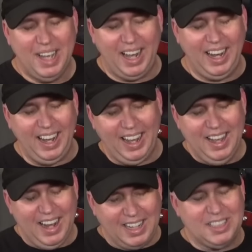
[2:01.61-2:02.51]
I
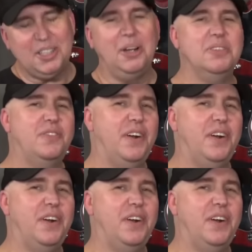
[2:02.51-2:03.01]
I just thought it was